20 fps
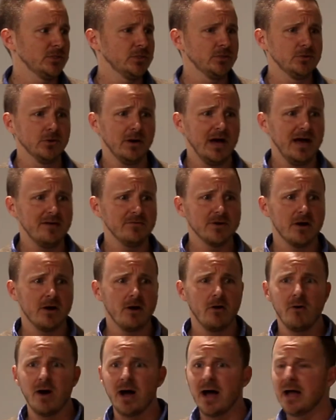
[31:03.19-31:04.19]
do don't have an
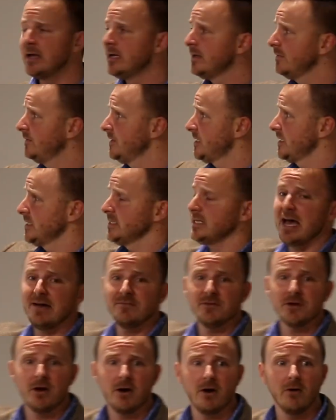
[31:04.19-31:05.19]
ROI. This doesn't
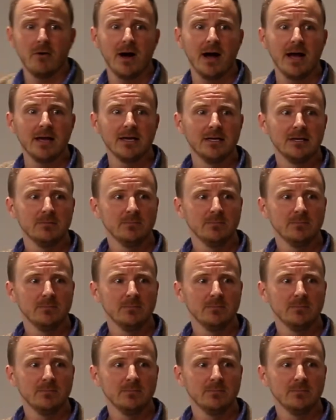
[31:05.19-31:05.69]
have an ROI,